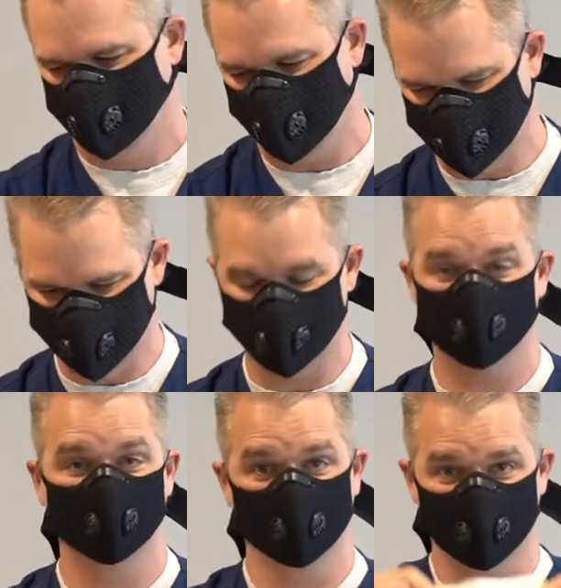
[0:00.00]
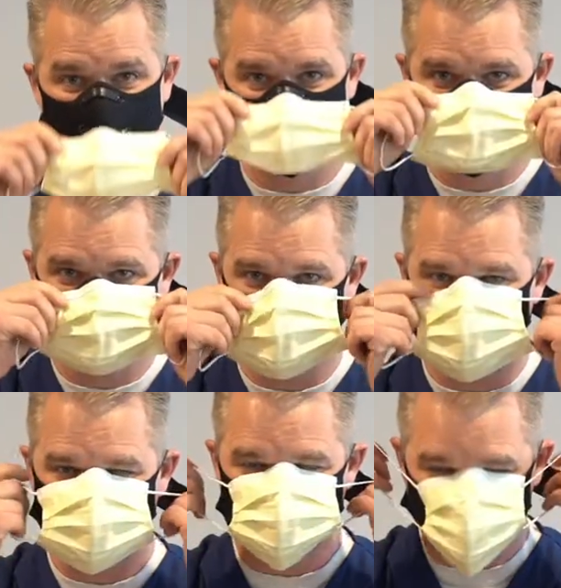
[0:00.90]
and then put a
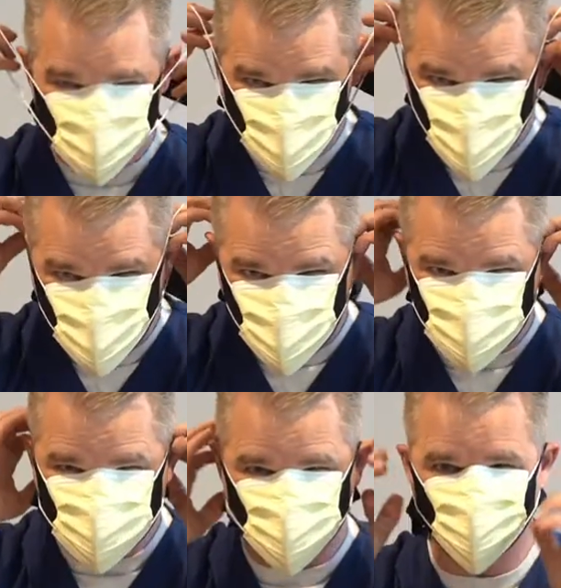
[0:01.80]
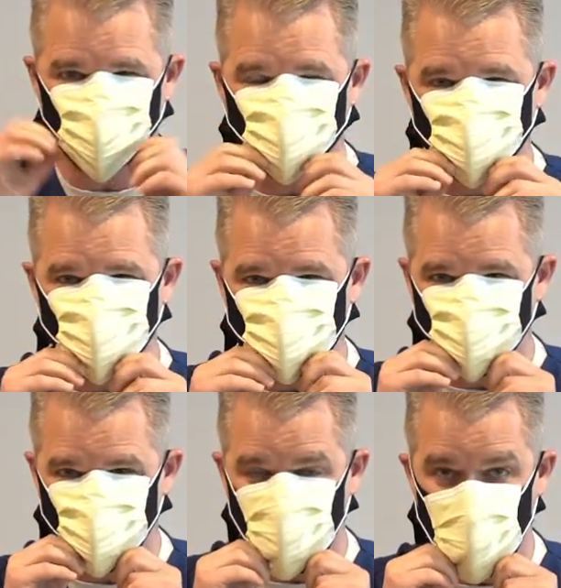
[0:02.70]
surgical mask over it
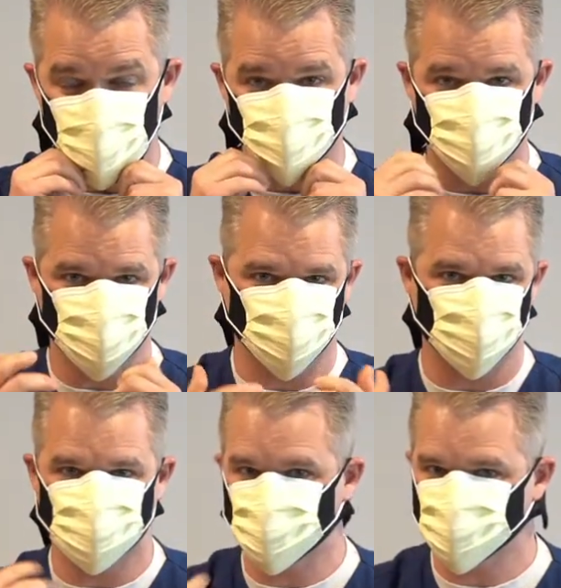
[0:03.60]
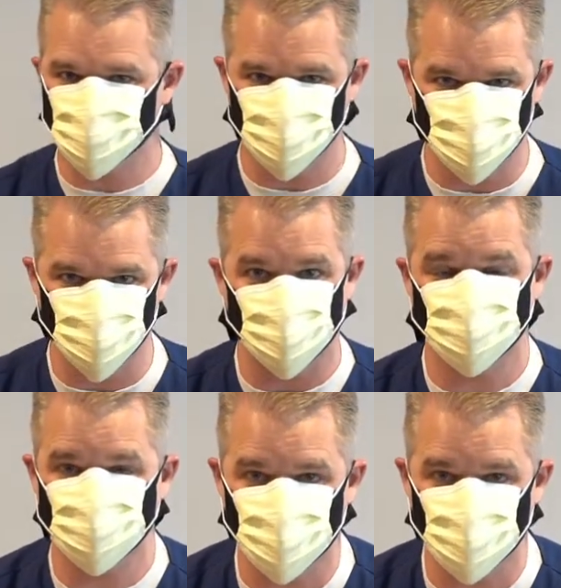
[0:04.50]
if you prefer the protection of the mask